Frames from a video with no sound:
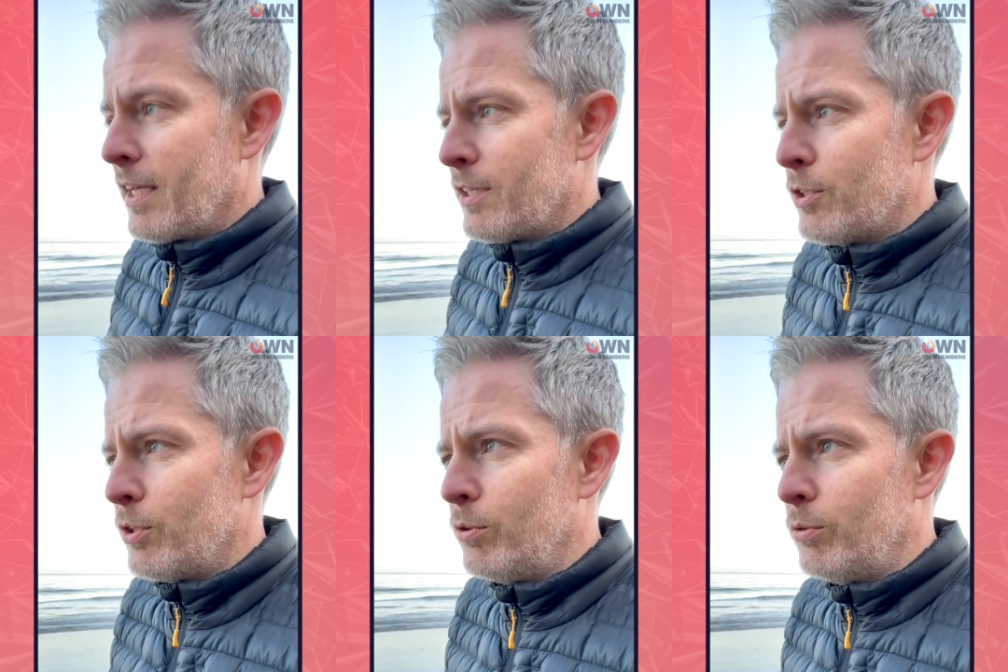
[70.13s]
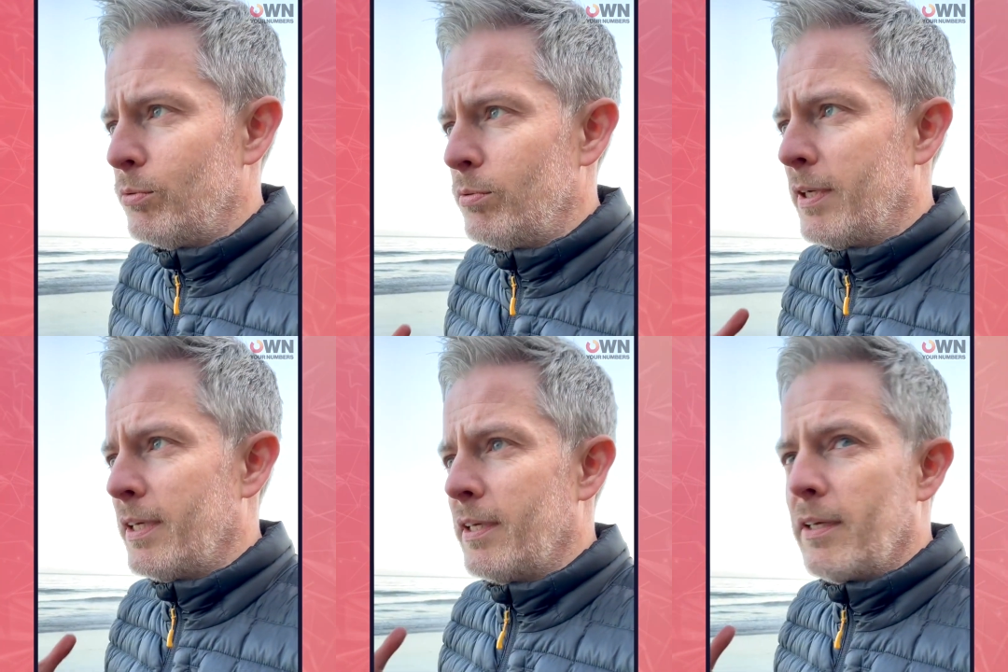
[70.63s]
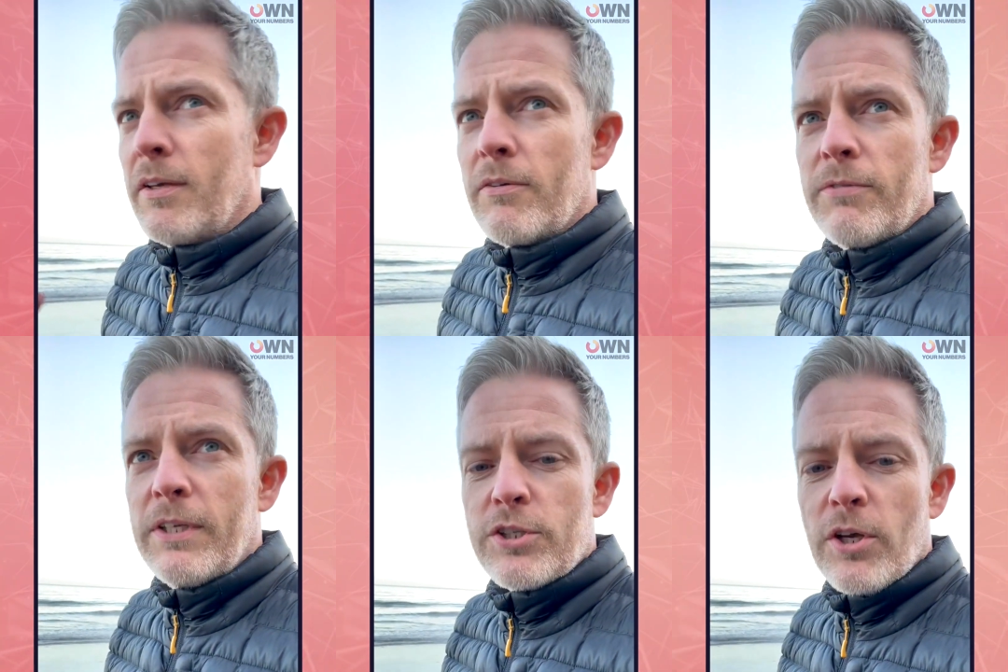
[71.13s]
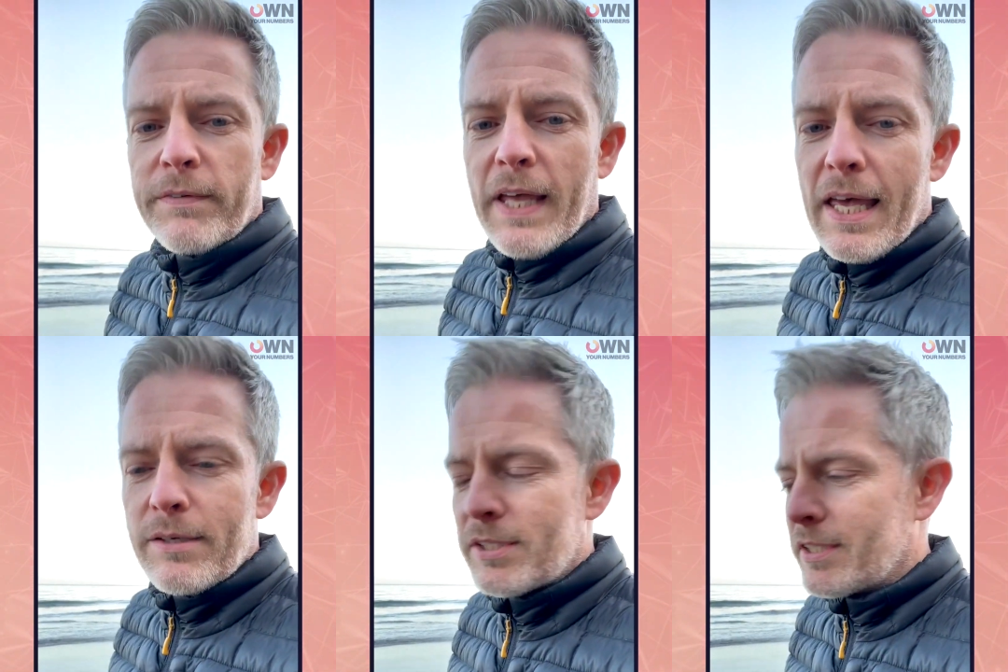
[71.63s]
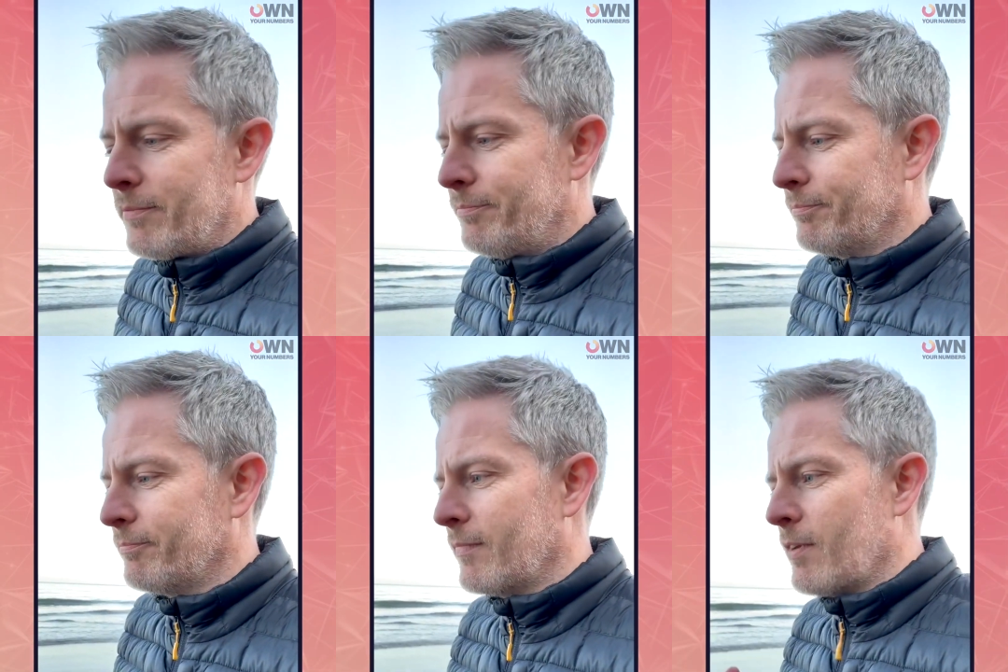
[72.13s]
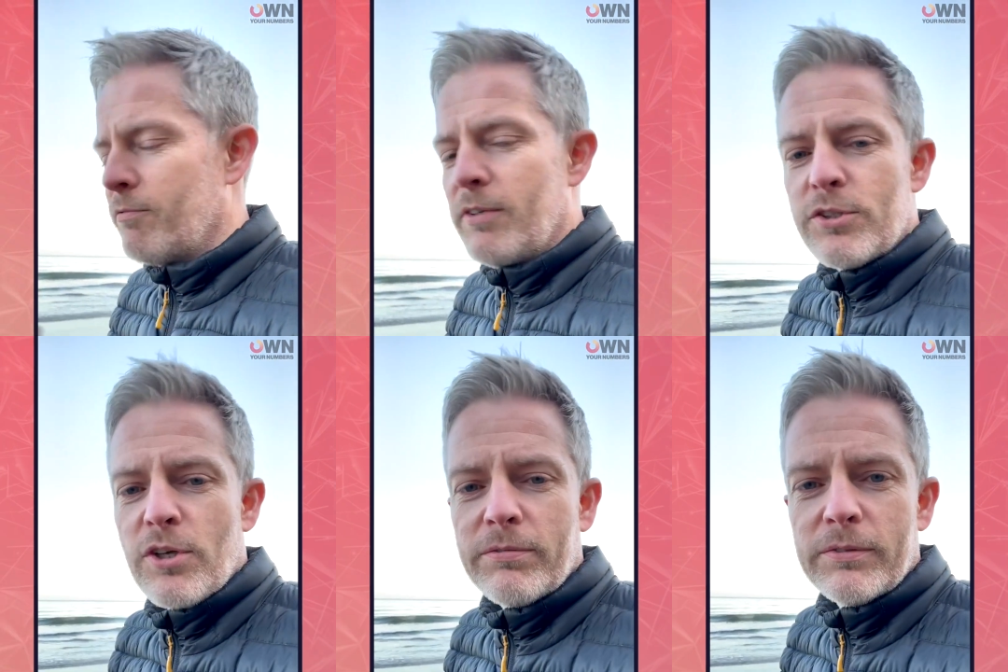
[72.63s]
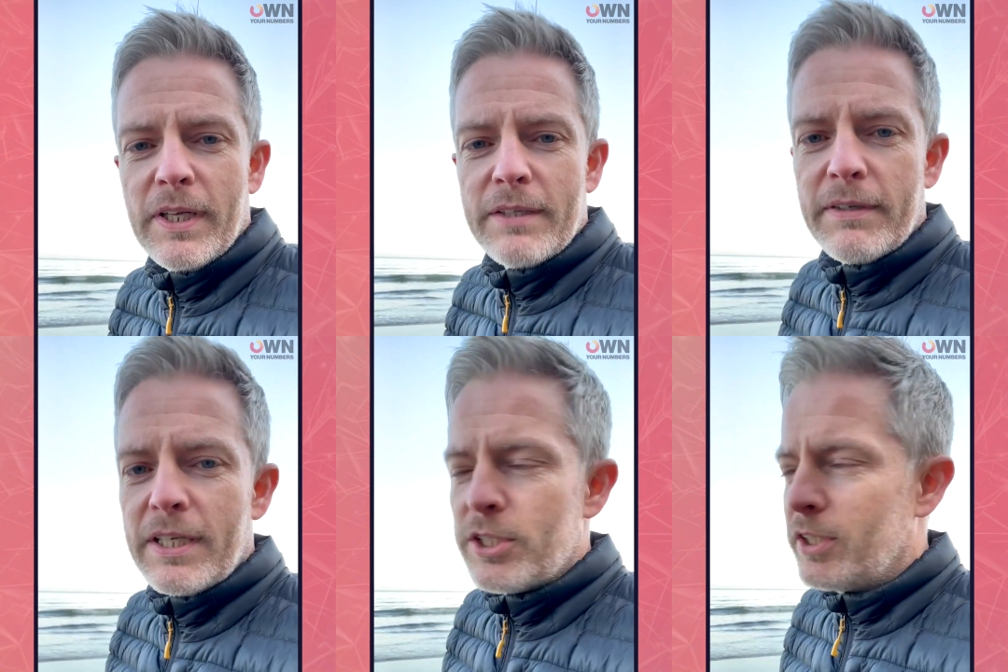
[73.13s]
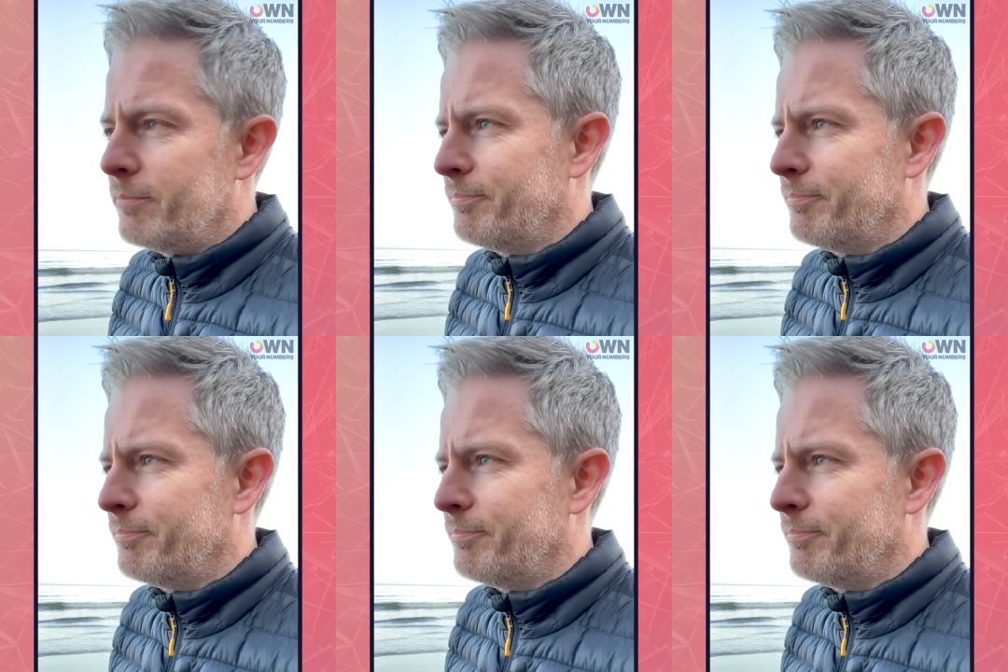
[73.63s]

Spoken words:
to finish off a house, finish off a renovation,